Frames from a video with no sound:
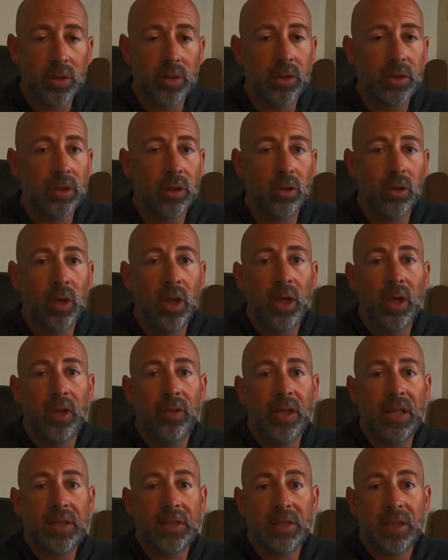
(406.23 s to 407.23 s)
And so
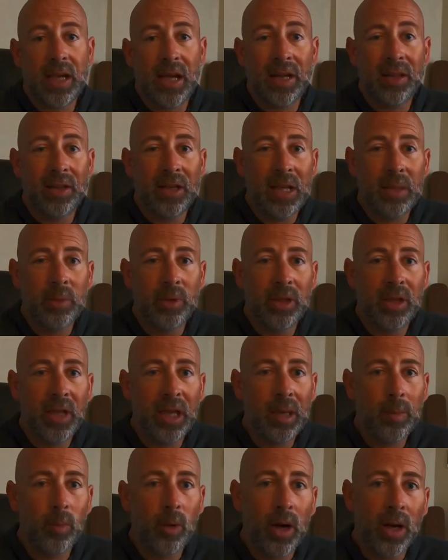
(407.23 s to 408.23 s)
that's kind of the name of the
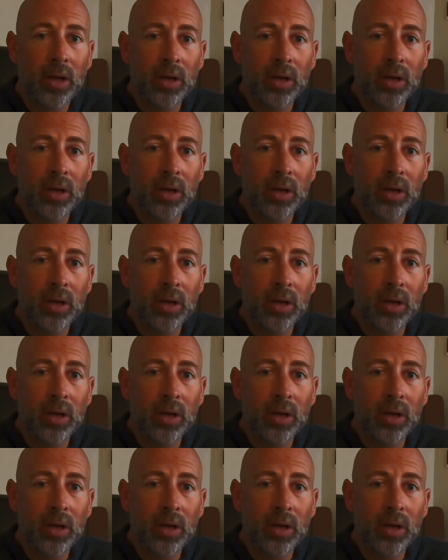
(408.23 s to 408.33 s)
game, right?